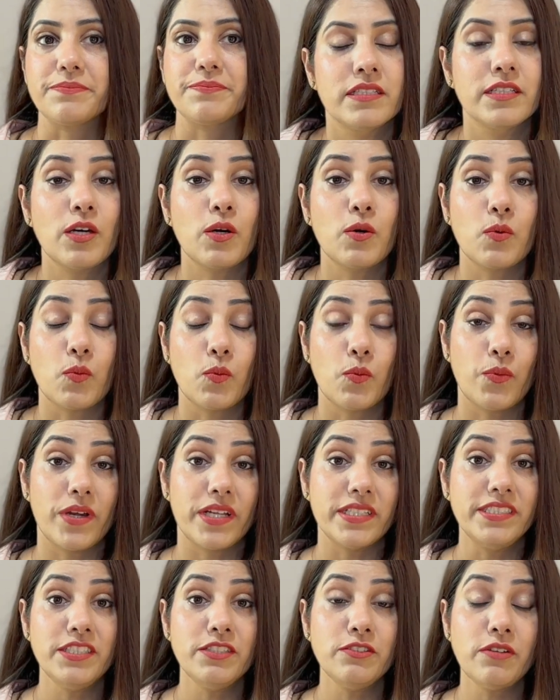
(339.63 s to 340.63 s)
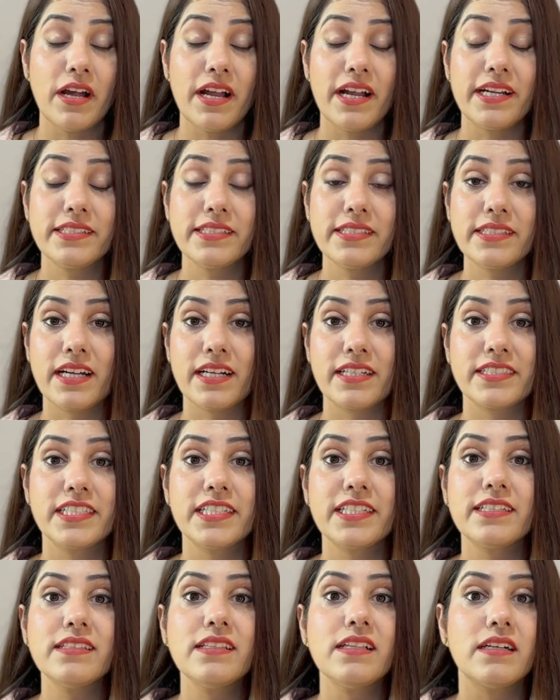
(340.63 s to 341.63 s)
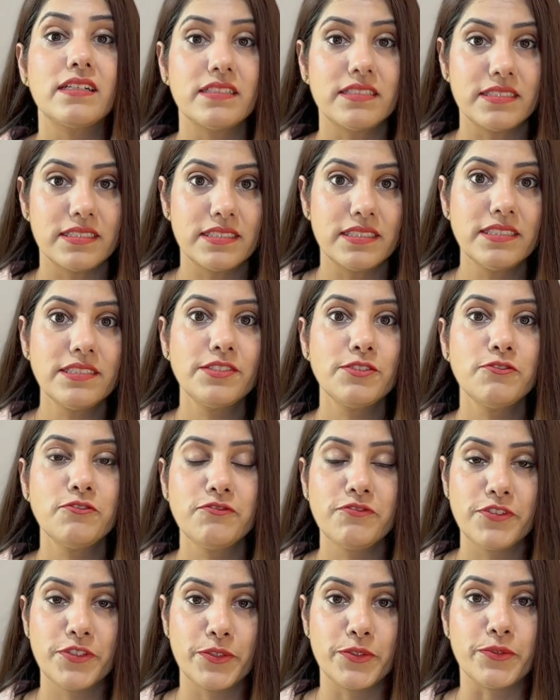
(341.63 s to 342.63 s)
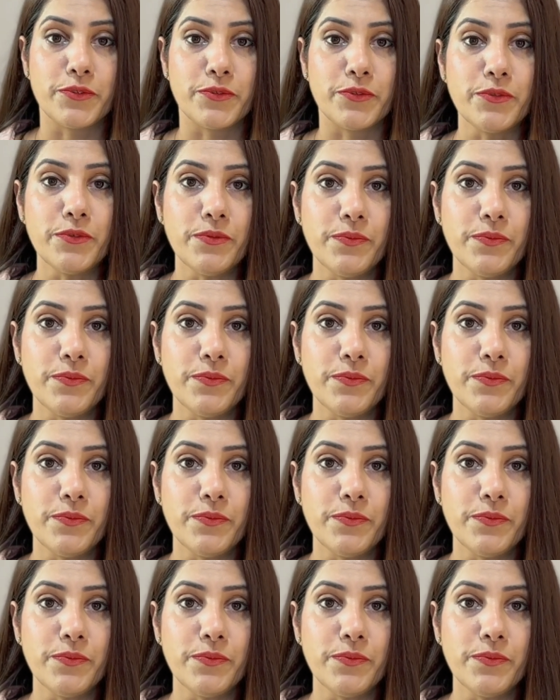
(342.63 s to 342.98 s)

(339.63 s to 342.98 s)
Now, when you add an article a to few,